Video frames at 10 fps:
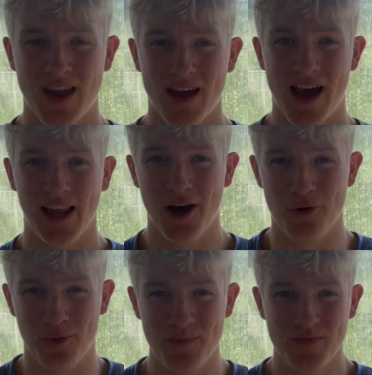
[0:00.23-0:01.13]

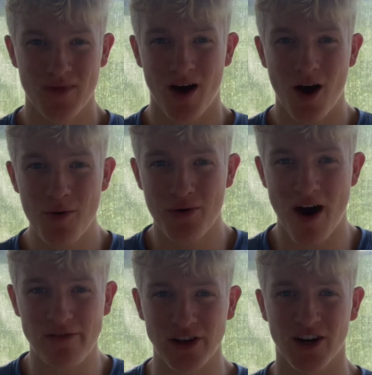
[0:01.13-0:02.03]
Hello, I hope
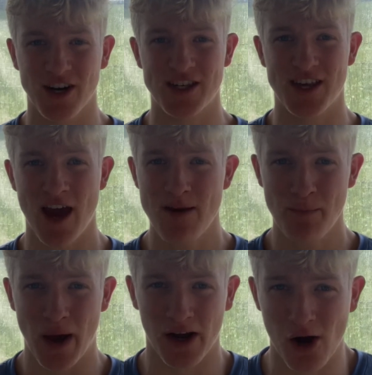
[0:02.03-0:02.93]
you're having a nice day
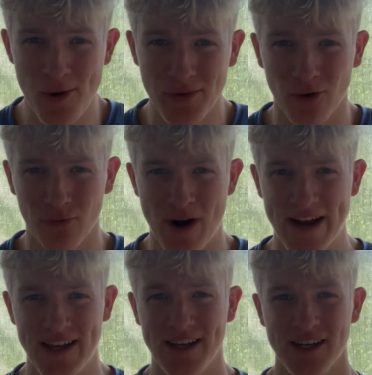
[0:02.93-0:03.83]
and I hope you're
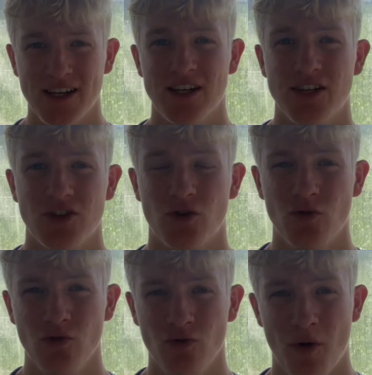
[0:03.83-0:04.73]
ready
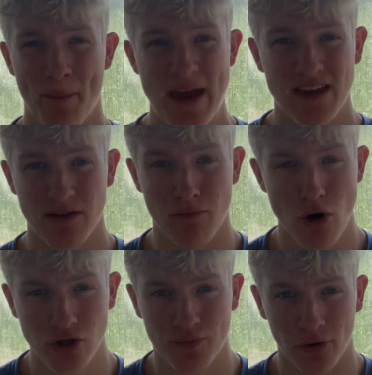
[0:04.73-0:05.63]
to make the
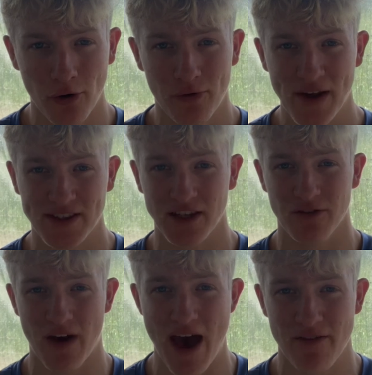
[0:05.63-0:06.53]
most progress that
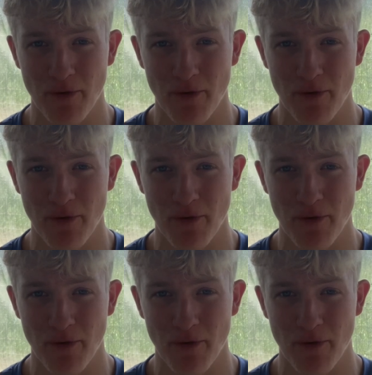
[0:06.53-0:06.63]
you've ever